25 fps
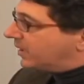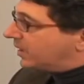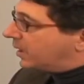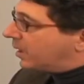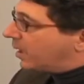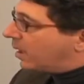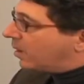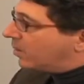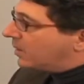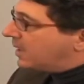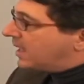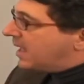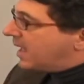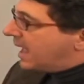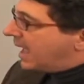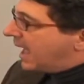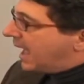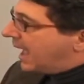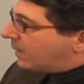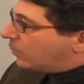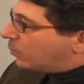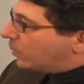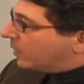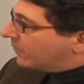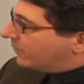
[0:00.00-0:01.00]
video.
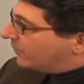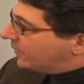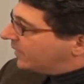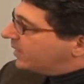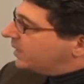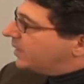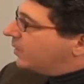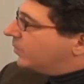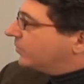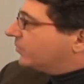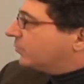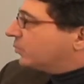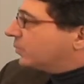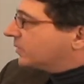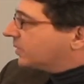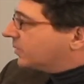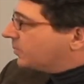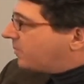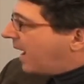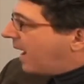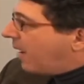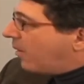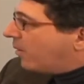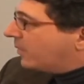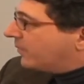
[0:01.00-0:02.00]
And where video is really
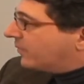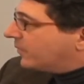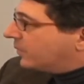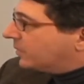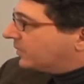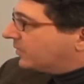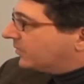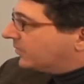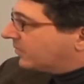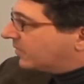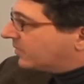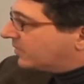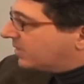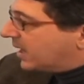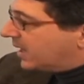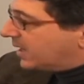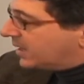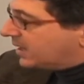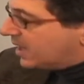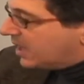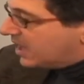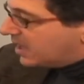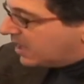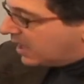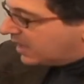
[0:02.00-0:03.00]
powerful is to
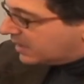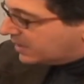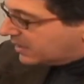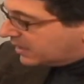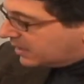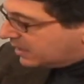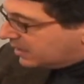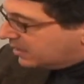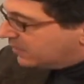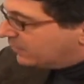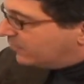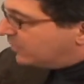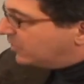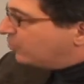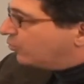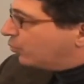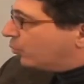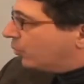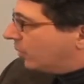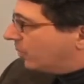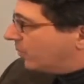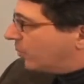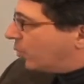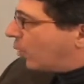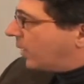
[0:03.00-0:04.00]
take an
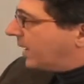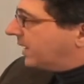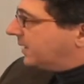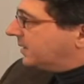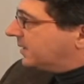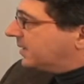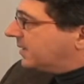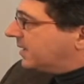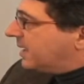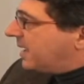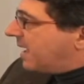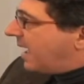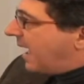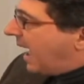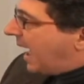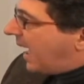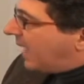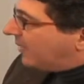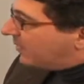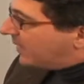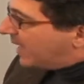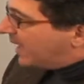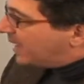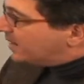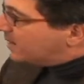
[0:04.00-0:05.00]
individual point
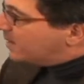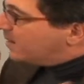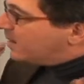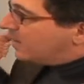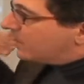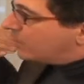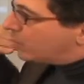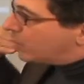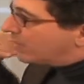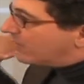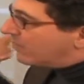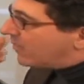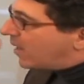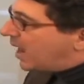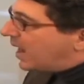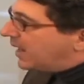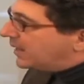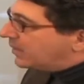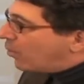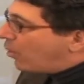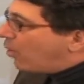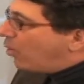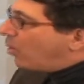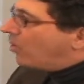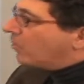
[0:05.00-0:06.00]
and then
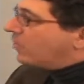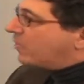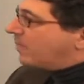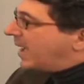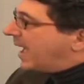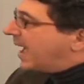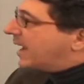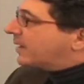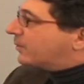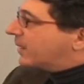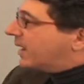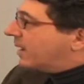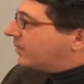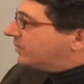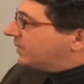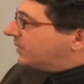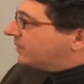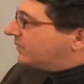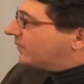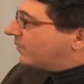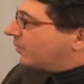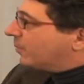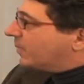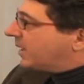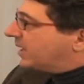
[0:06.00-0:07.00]
provide all the background
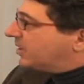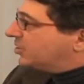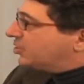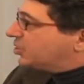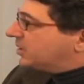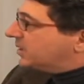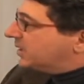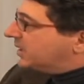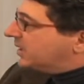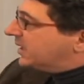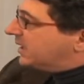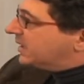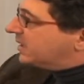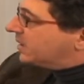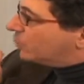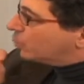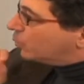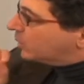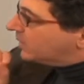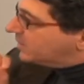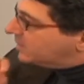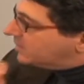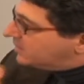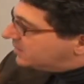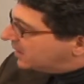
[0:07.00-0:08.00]
information in a
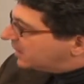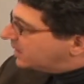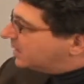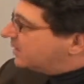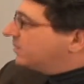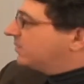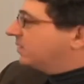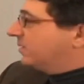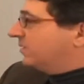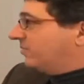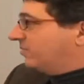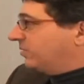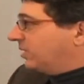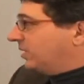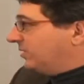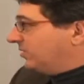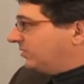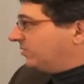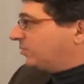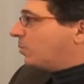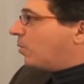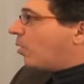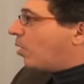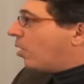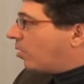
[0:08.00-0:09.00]
ridiculously
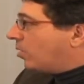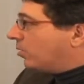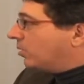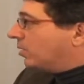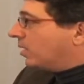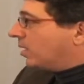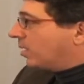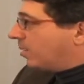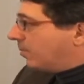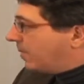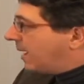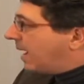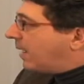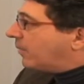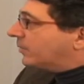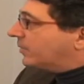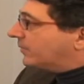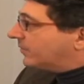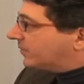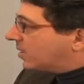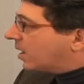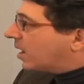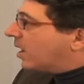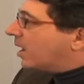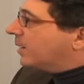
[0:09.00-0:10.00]
small amount
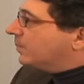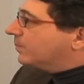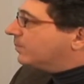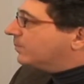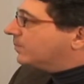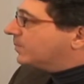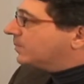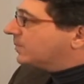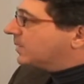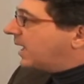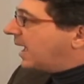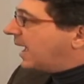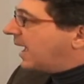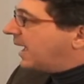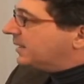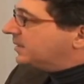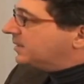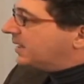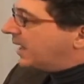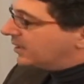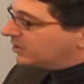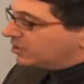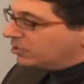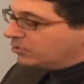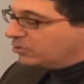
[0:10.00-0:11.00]
of time. Yeah.
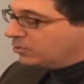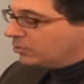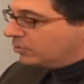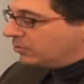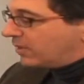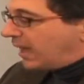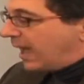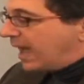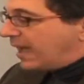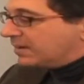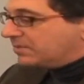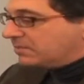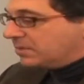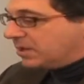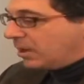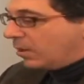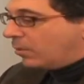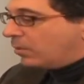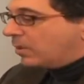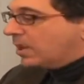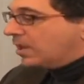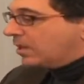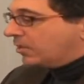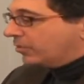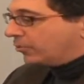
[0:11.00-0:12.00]
And, and you do that, you
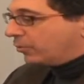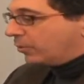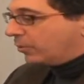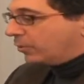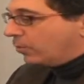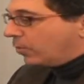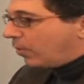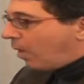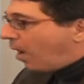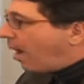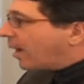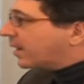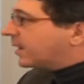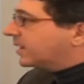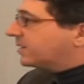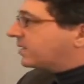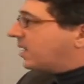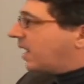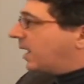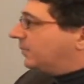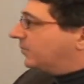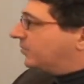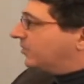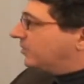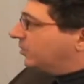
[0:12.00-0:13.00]
know, through
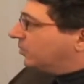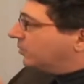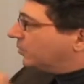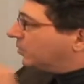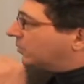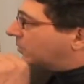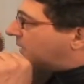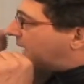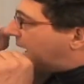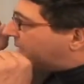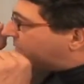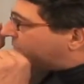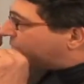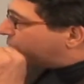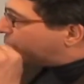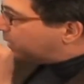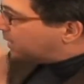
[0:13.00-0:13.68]
archetypes, and you do that